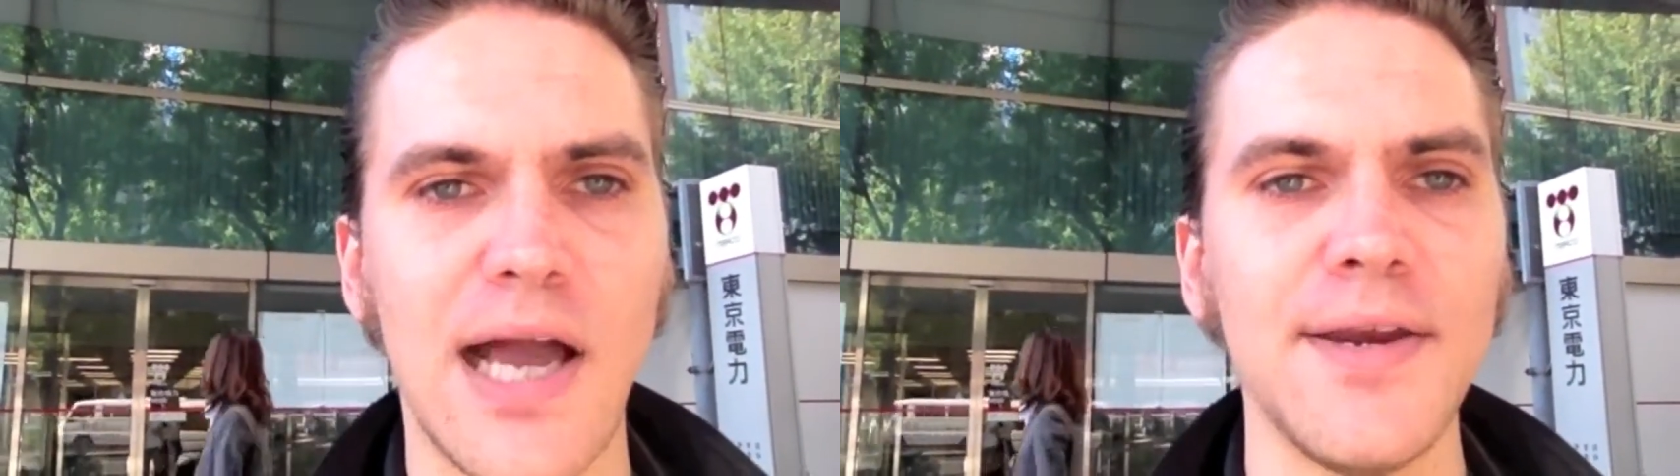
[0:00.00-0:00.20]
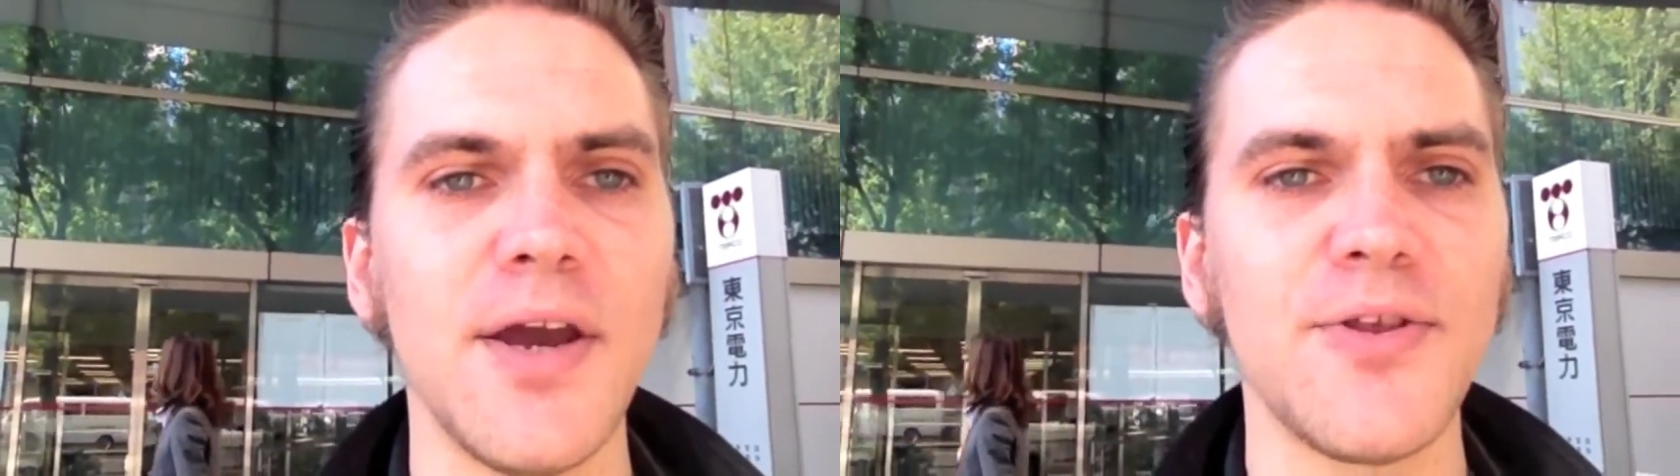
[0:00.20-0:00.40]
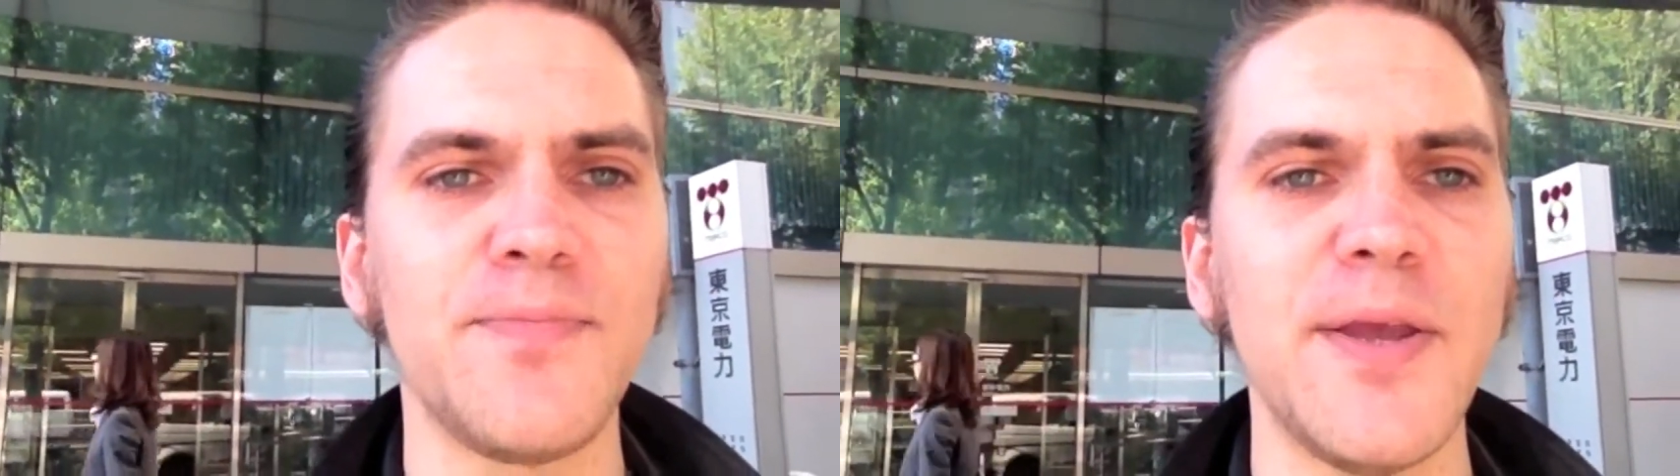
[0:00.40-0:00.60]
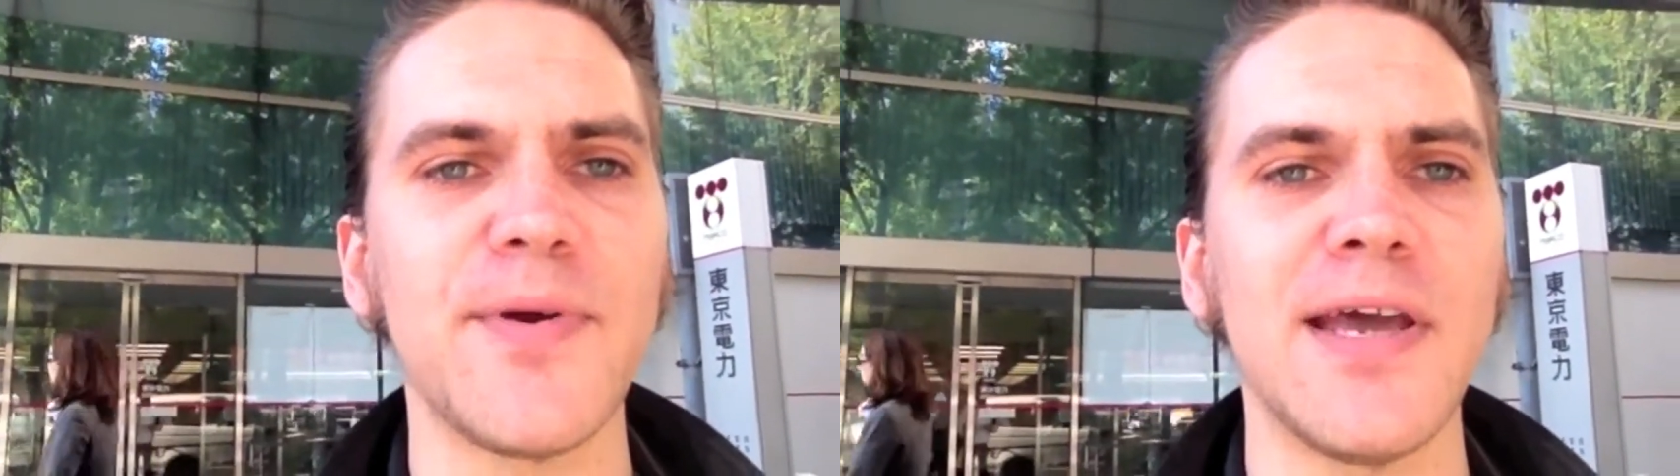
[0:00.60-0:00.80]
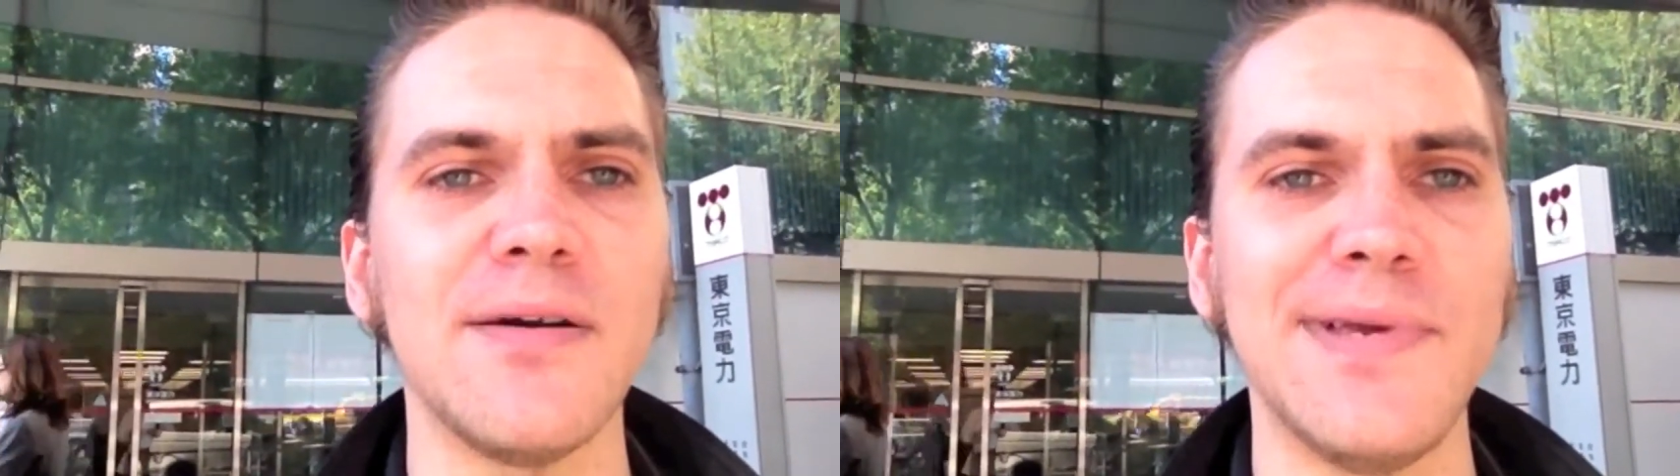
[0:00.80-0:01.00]
I need other
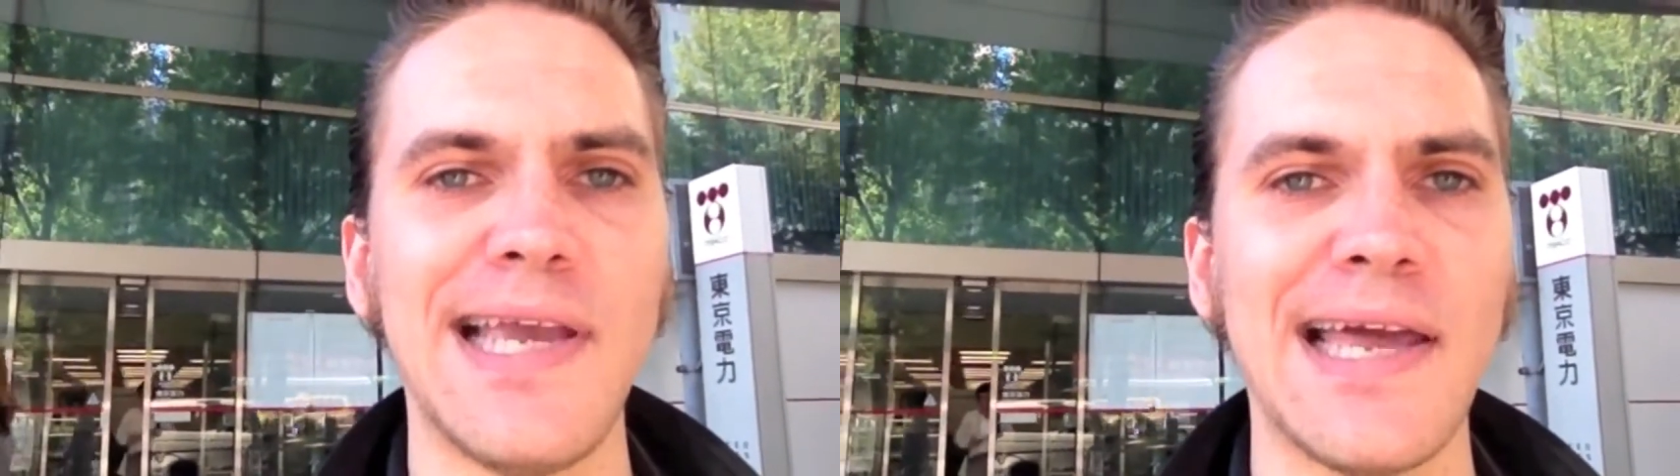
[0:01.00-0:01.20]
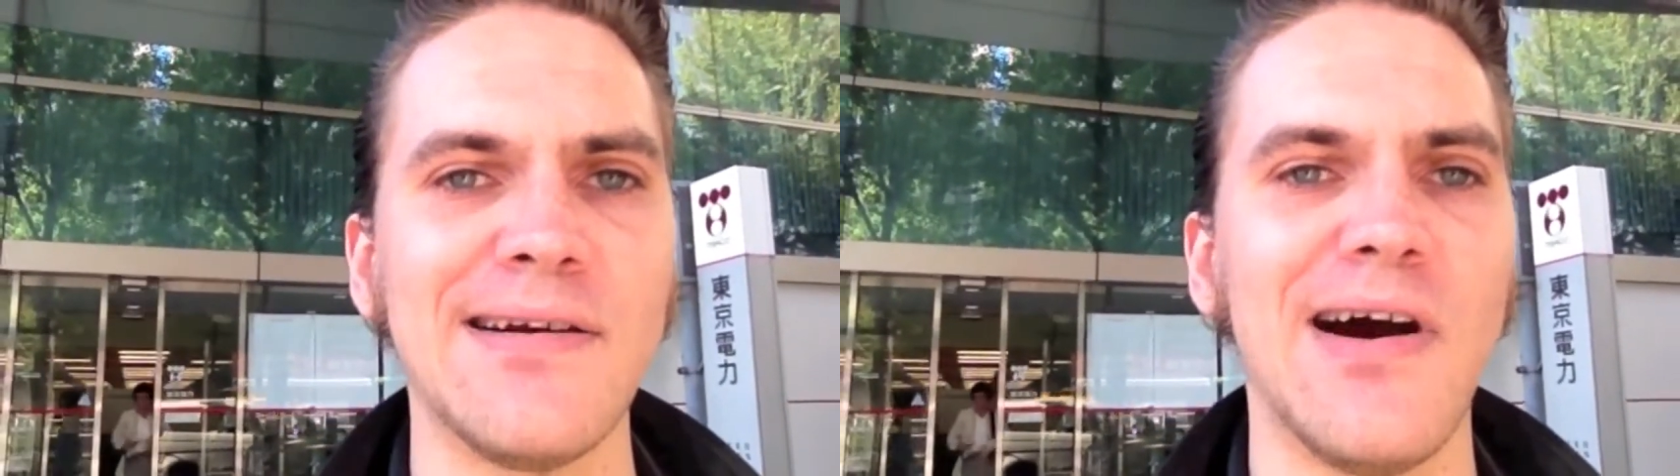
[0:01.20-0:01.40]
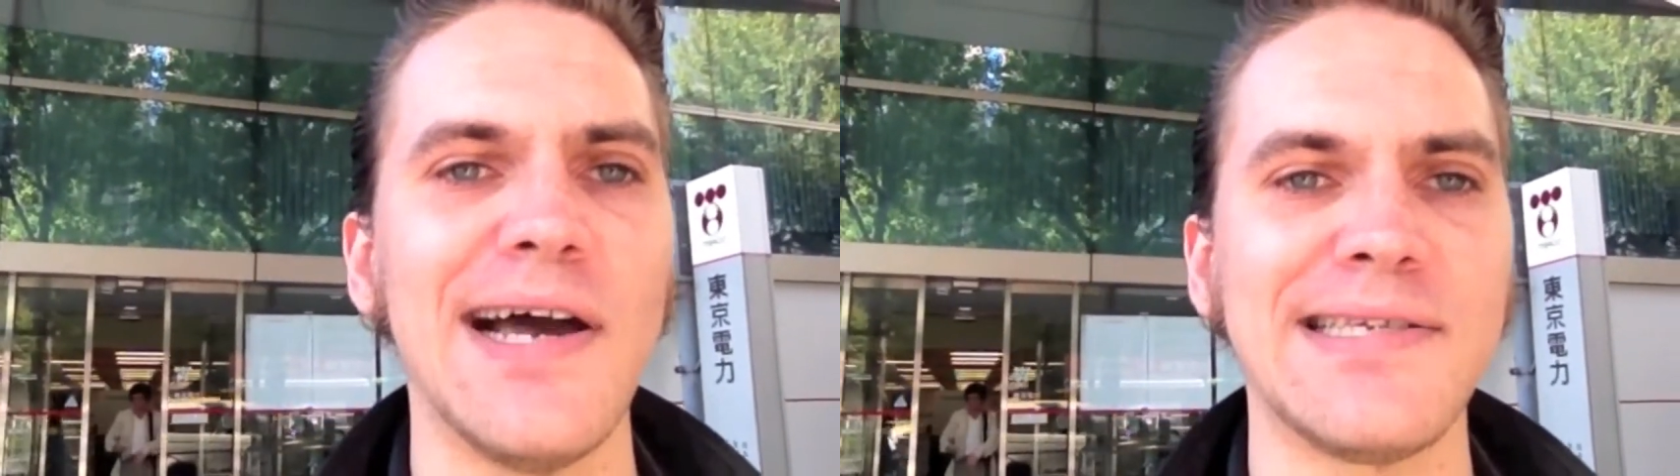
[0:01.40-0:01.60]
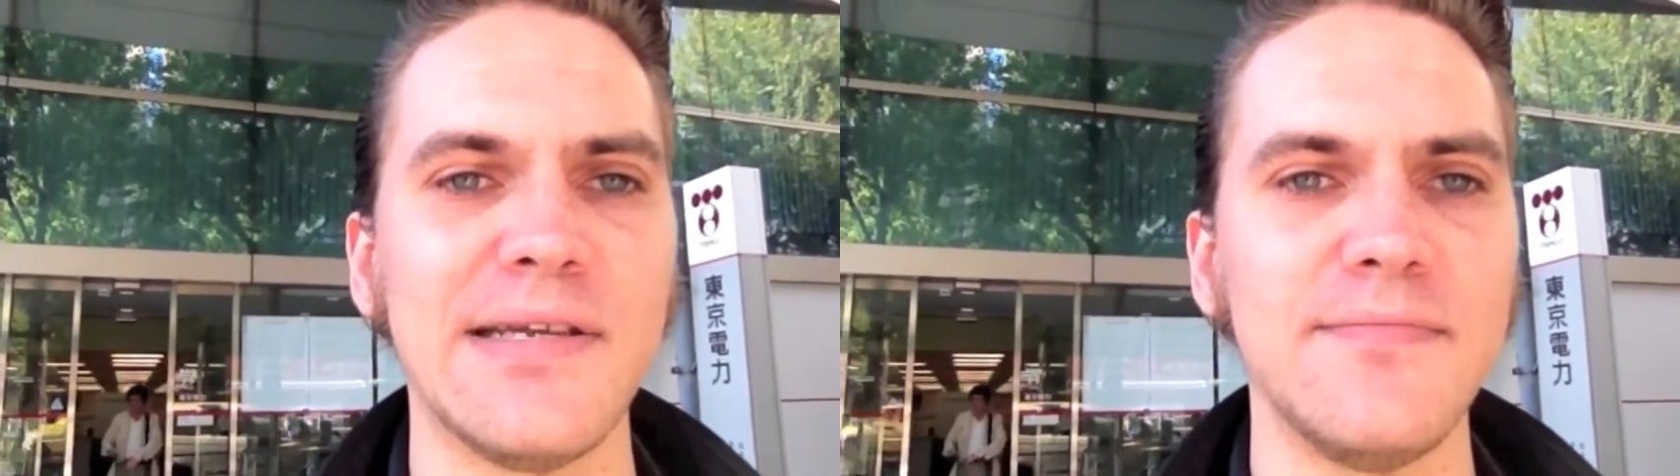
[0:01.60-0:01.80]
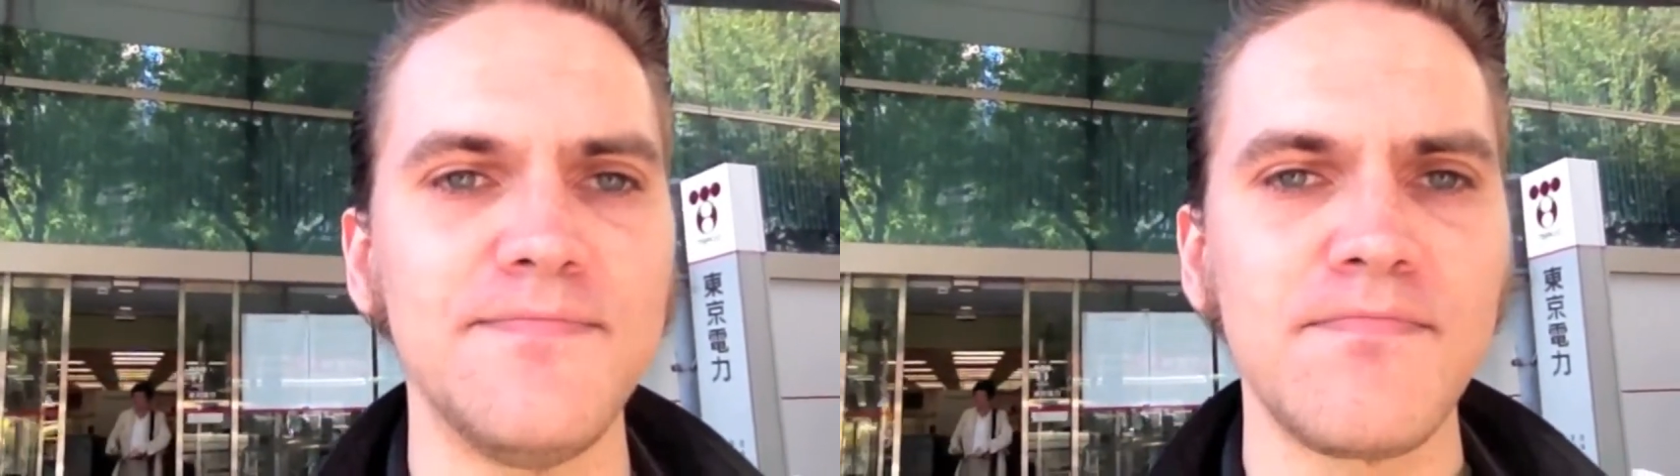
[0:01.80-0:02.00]
people to help me analyze
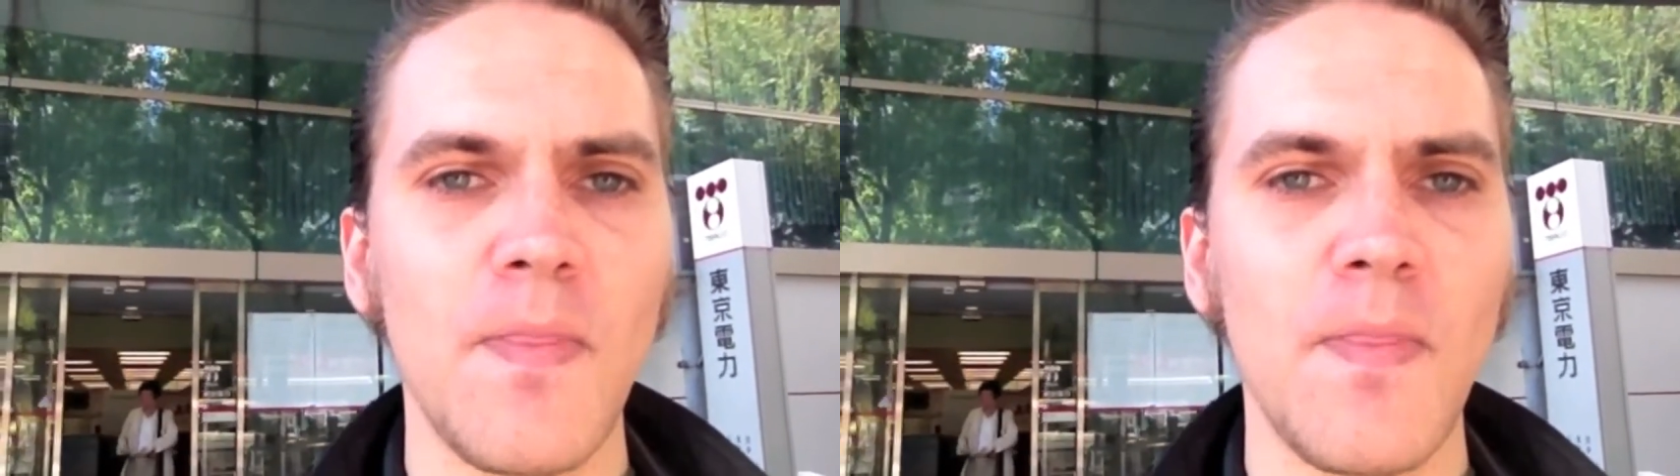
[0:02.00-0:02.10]
it.